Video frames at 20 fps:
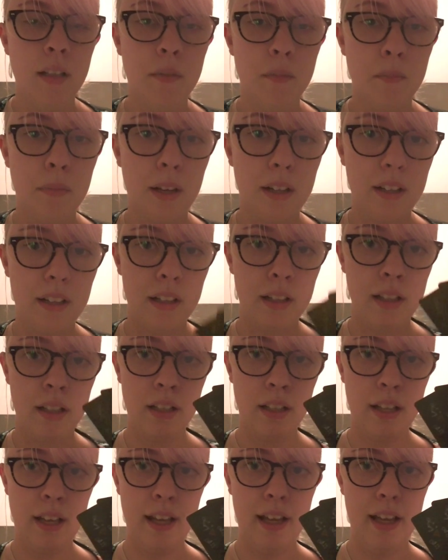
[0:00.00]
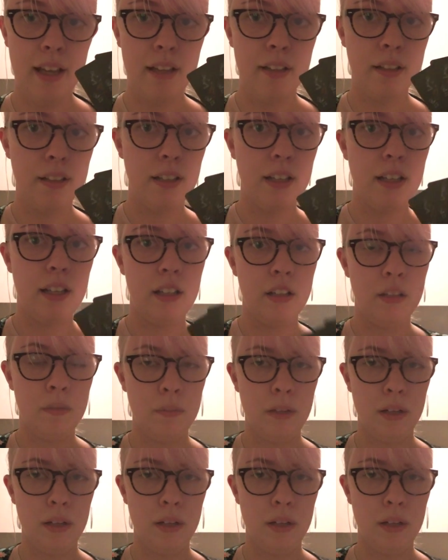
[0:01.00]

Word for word: my hand and